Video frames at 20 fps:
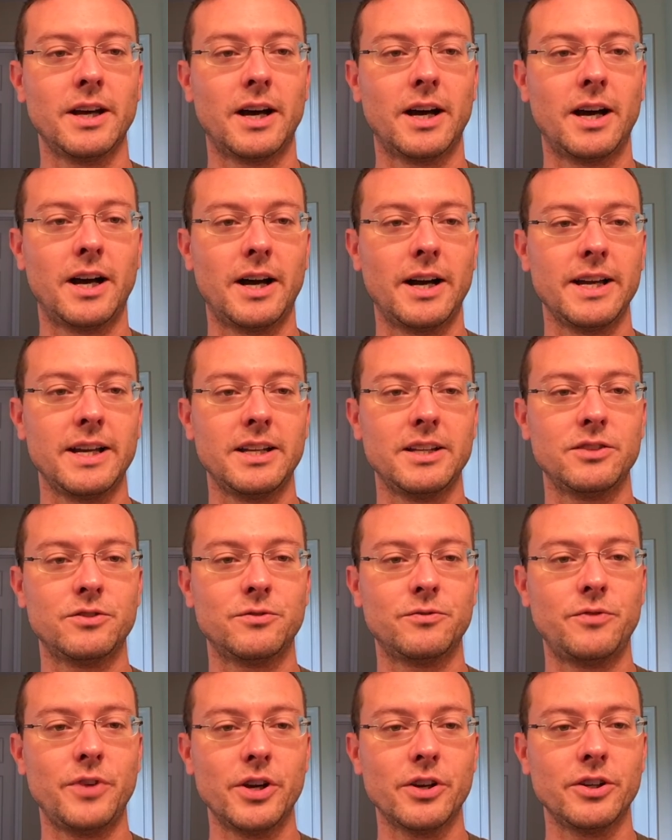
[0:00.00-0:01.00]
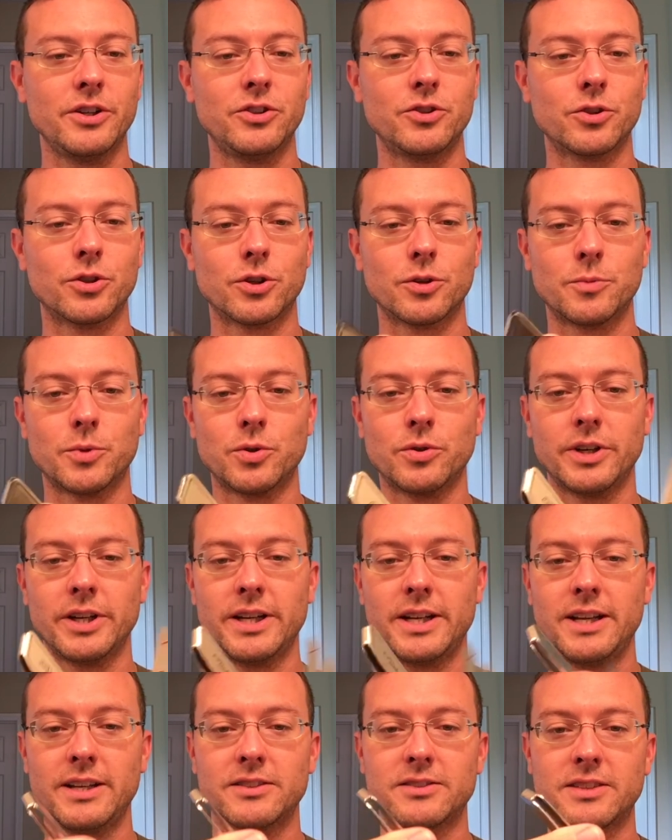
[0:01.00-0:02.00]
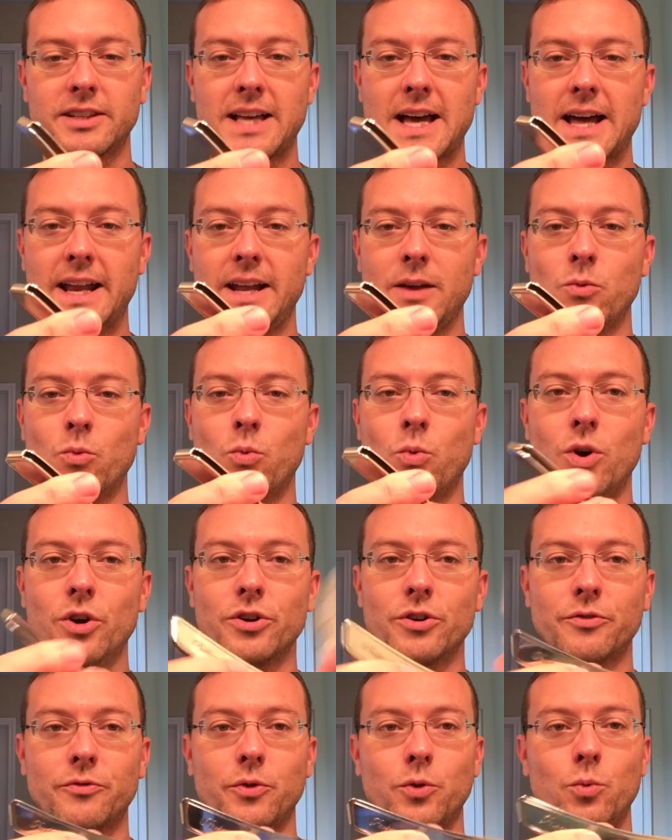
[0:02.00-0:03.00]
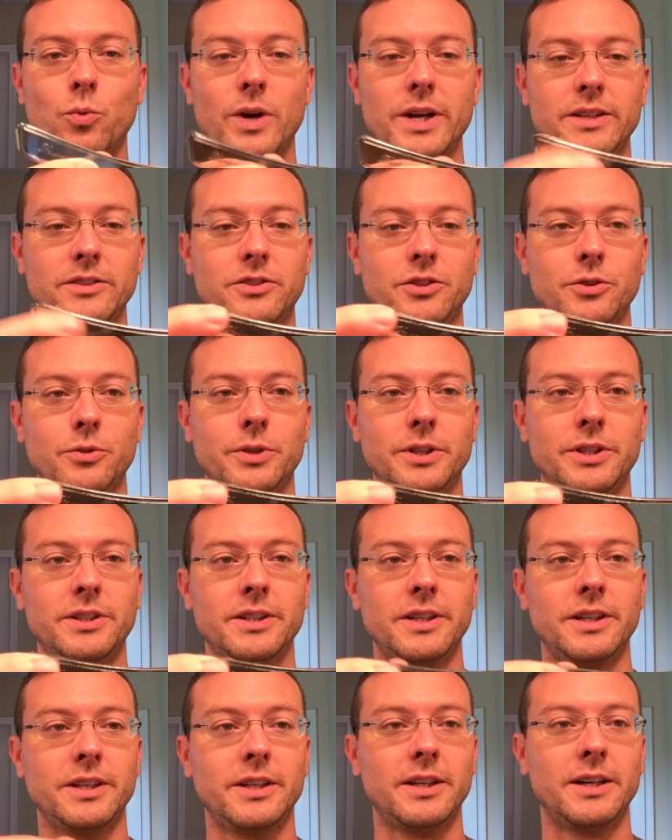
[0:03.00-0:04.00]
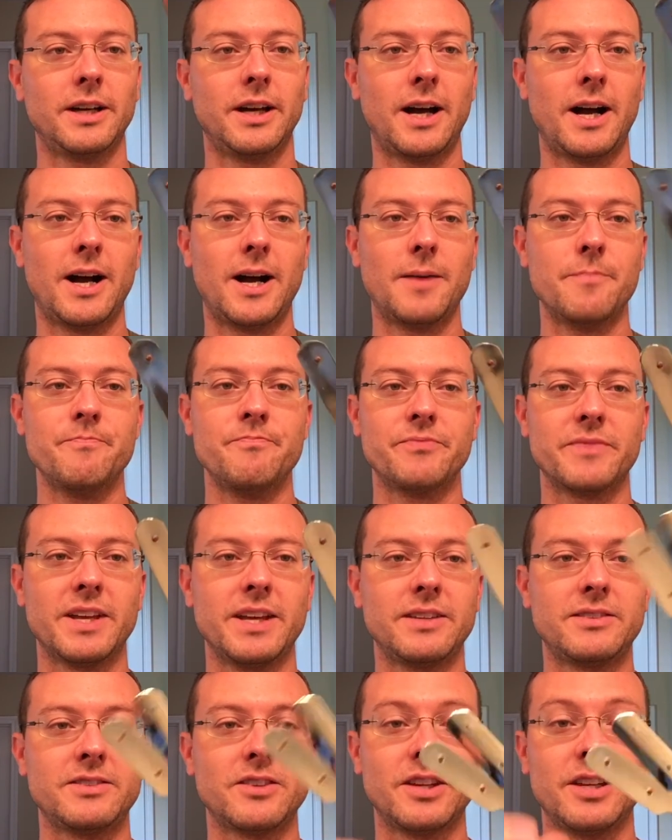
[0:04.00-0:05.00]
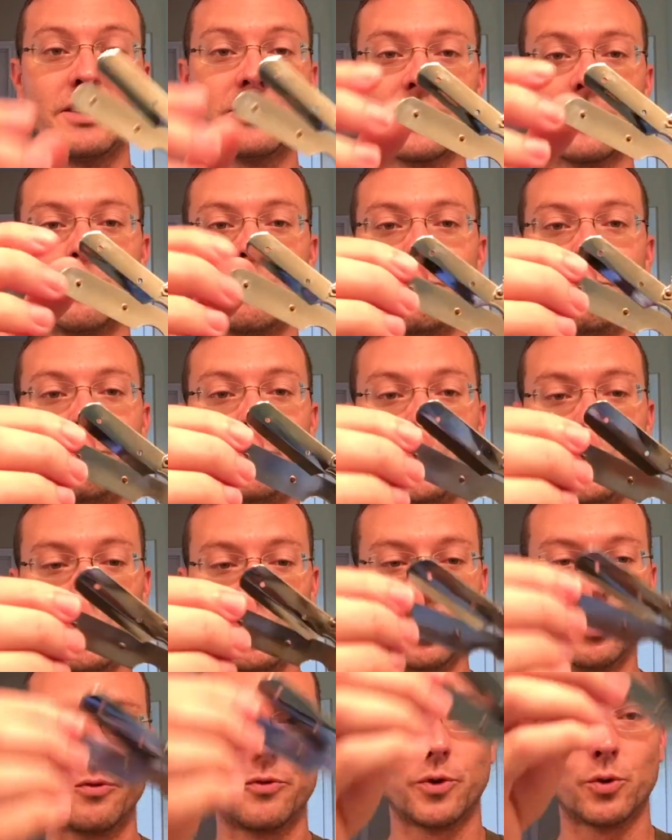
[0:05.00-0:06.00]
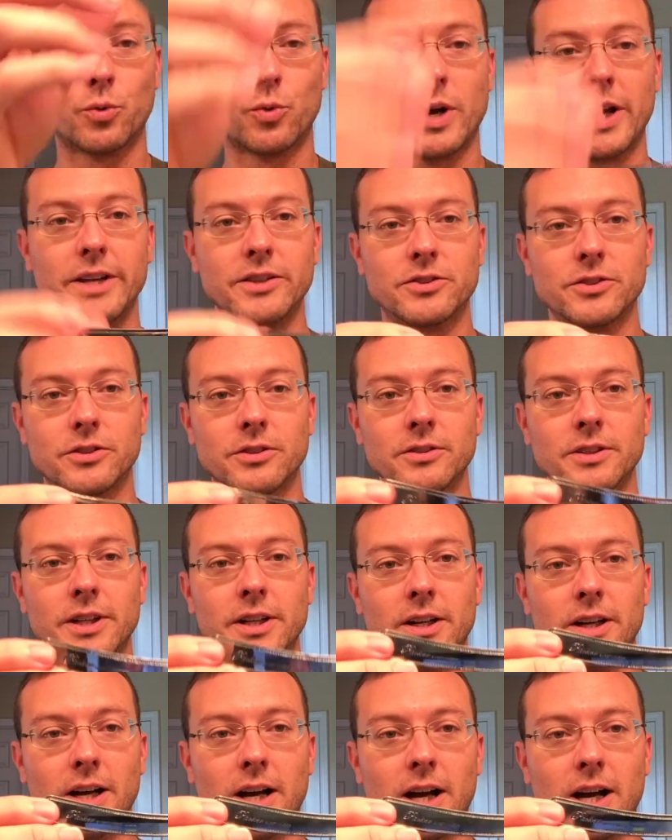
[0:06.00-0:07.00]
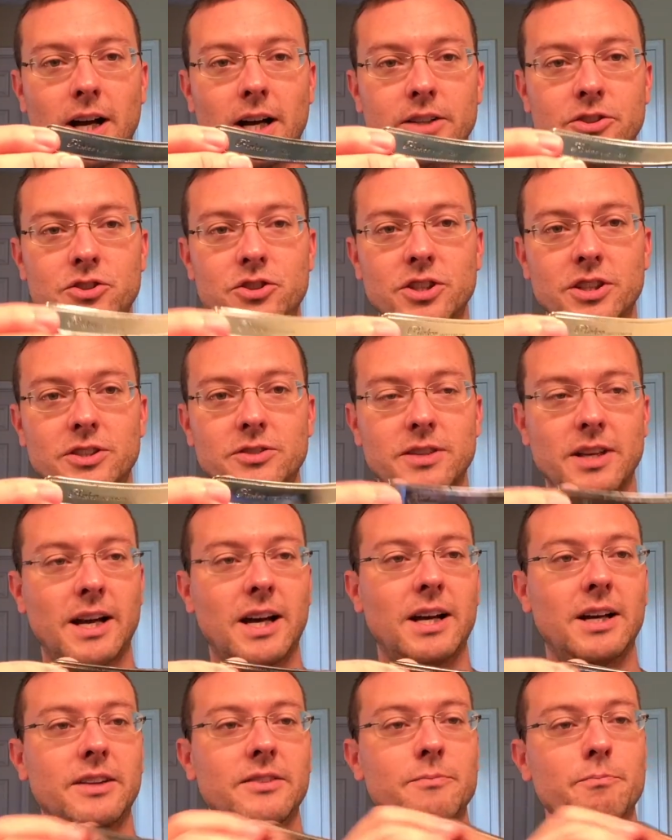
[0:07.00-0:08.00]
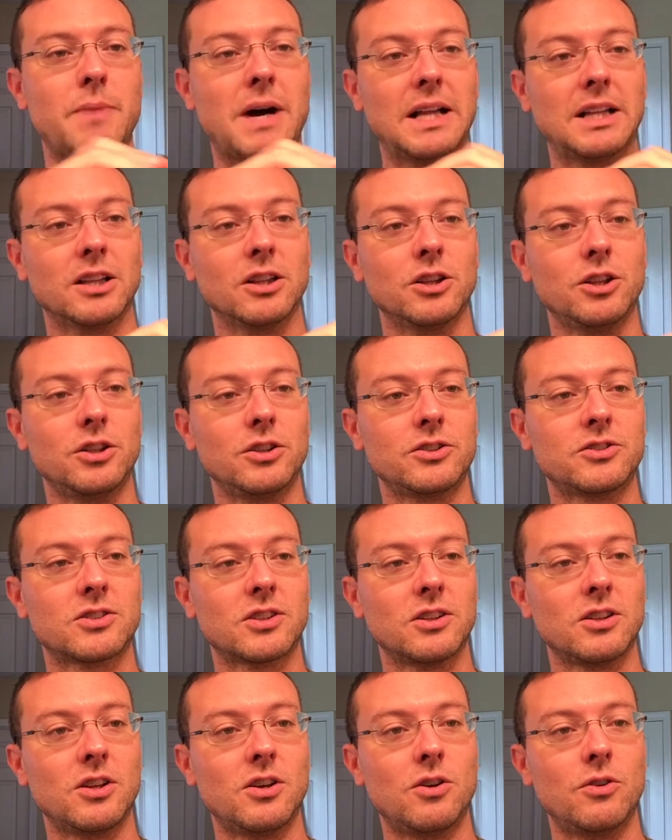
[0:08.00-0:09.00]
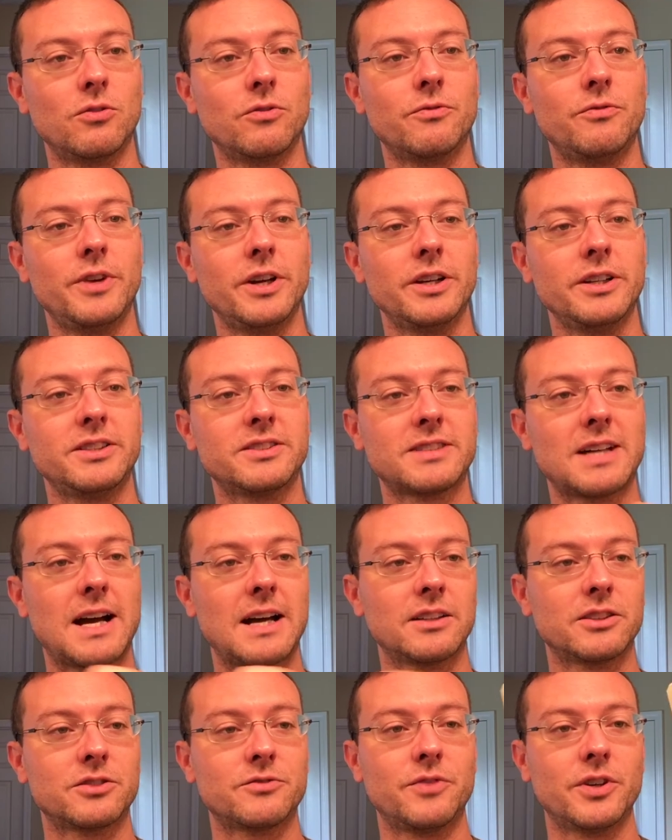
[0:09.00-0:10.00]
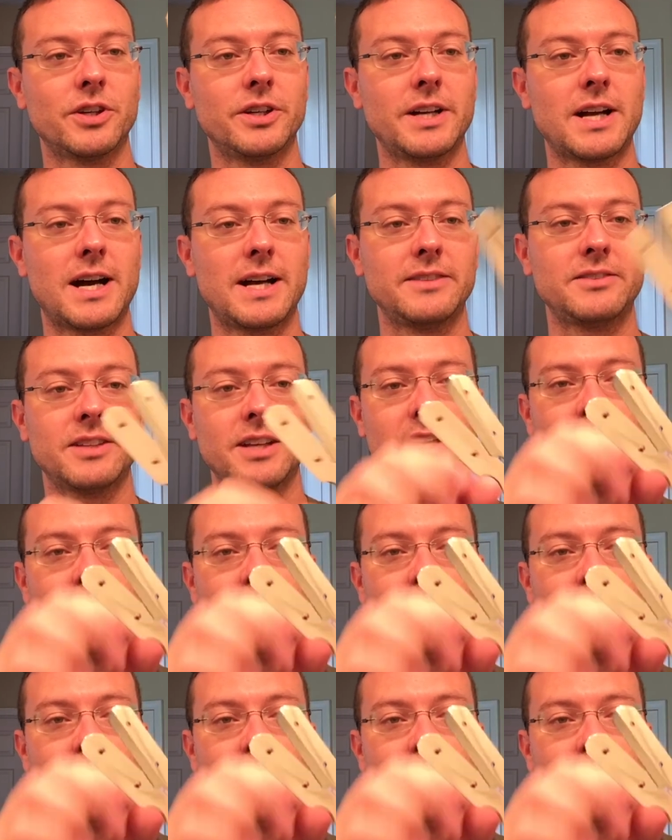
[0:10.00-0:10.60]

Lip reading: It is very durable. It has got a wonderful weight to it. It is a beautiful razor just by looks alone. Very stylish, very nice.